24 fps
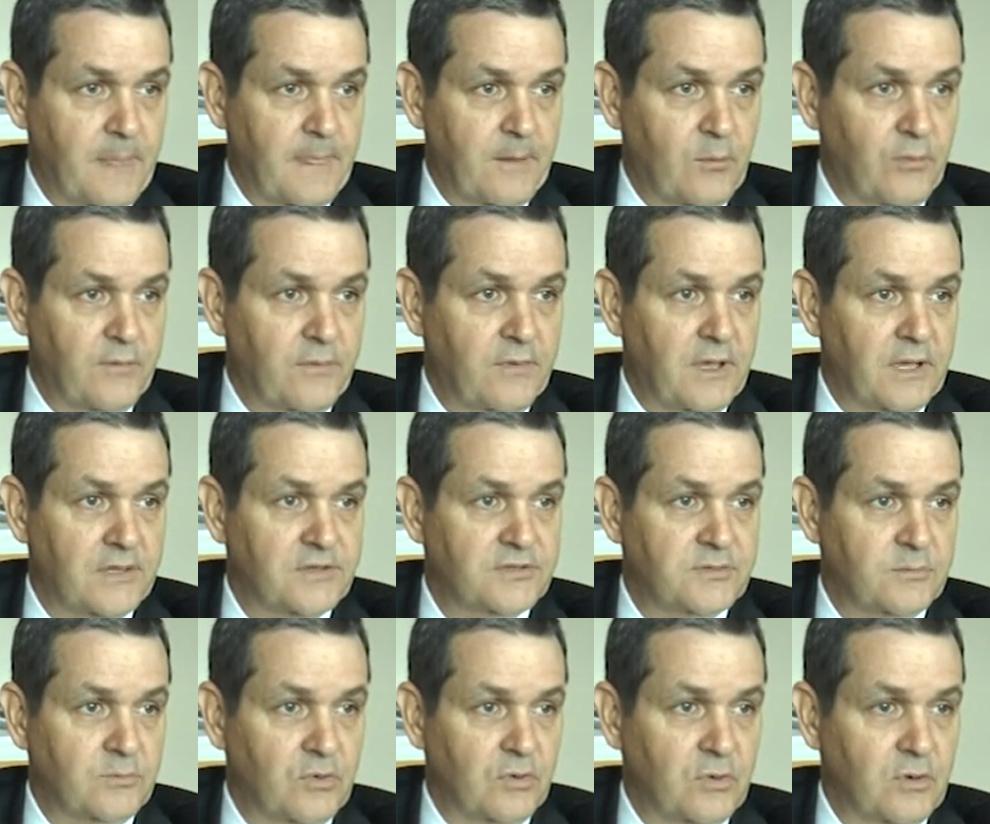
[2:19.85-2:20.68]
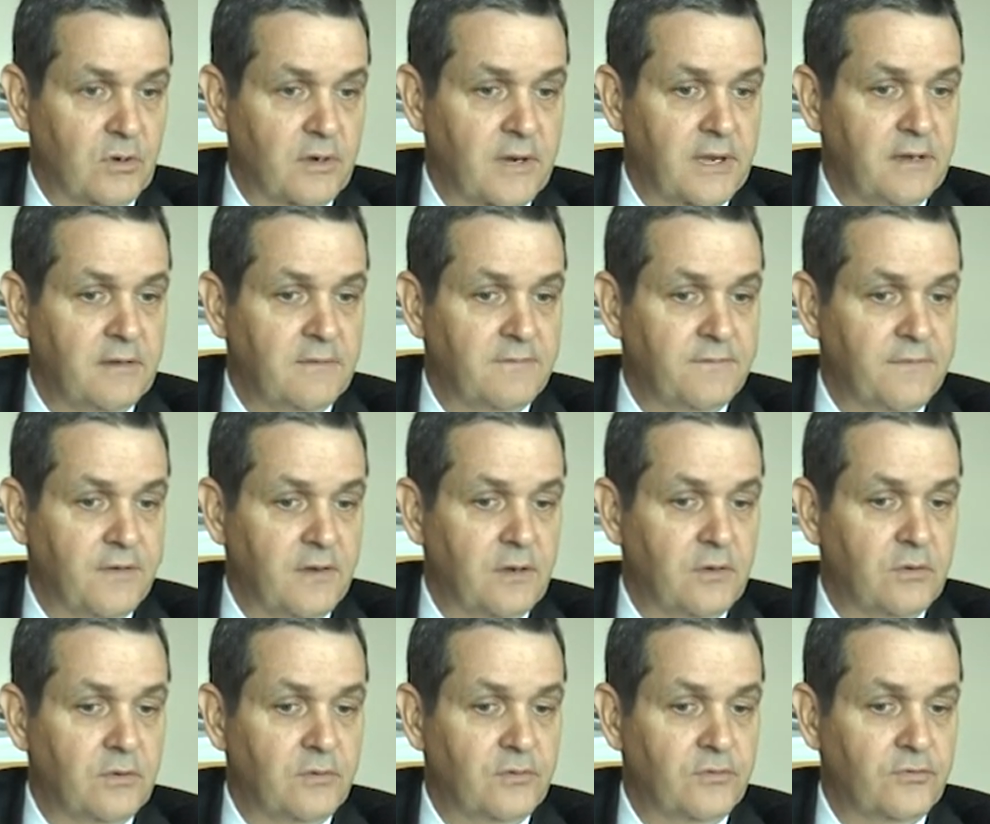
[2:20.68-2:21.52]
We've got some great
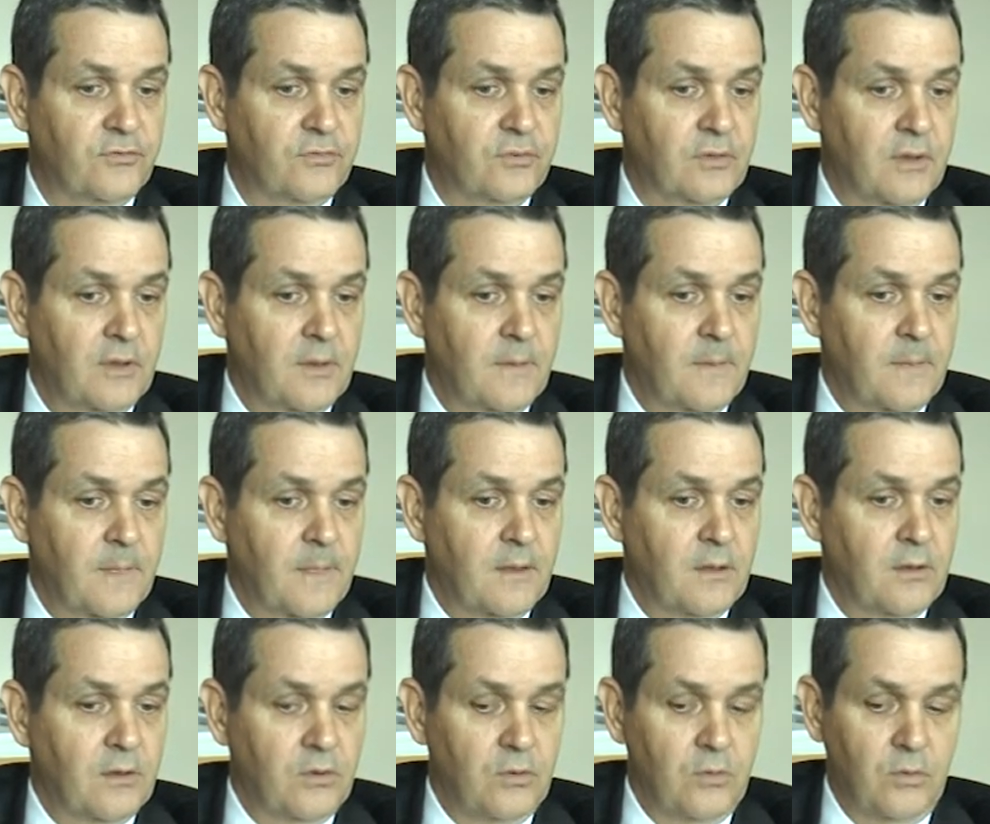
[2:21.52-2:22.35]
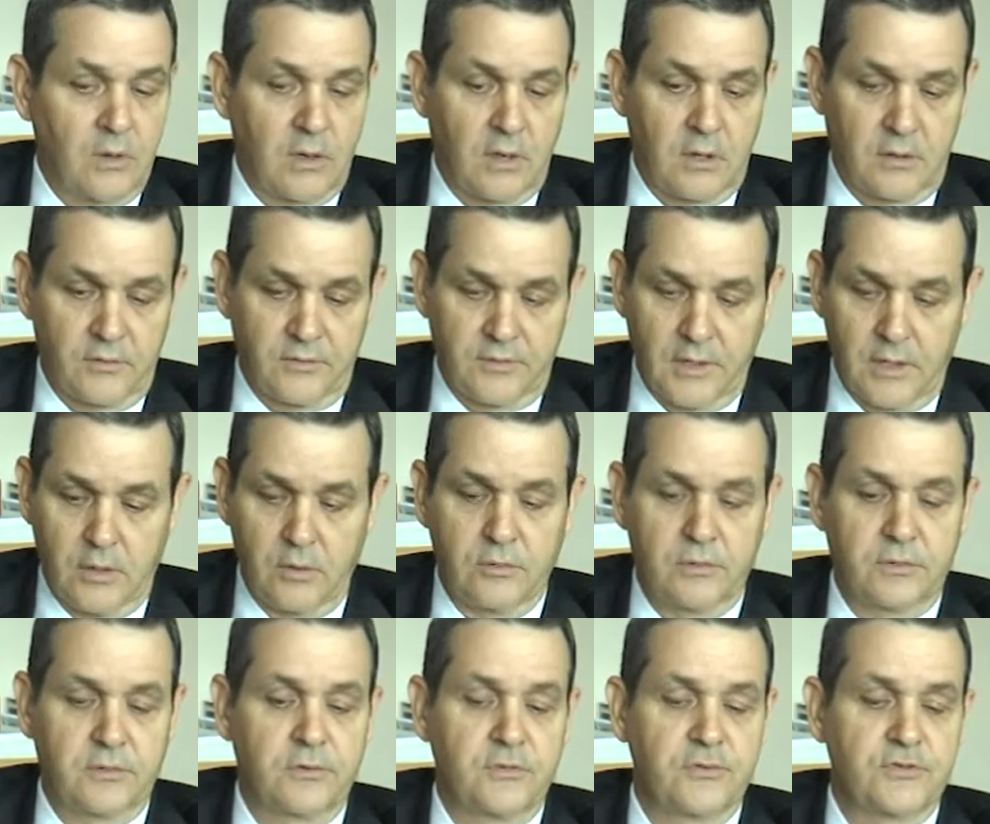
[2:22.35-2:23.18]
folks who are
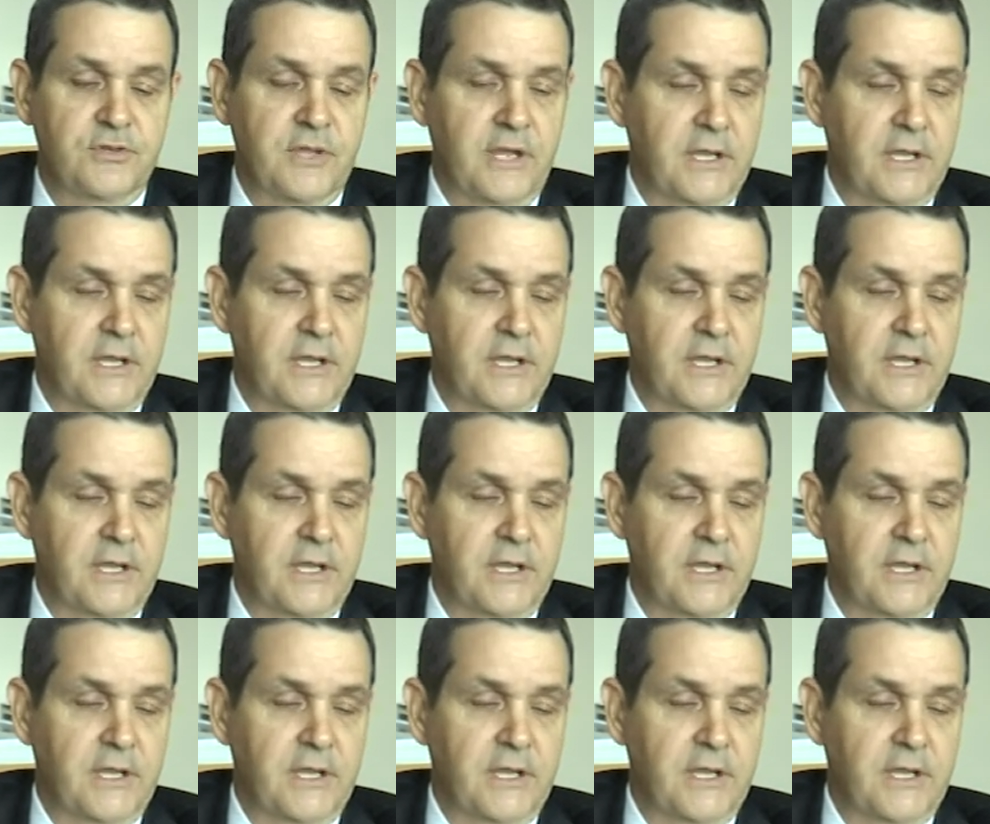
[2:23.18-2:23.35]
donors.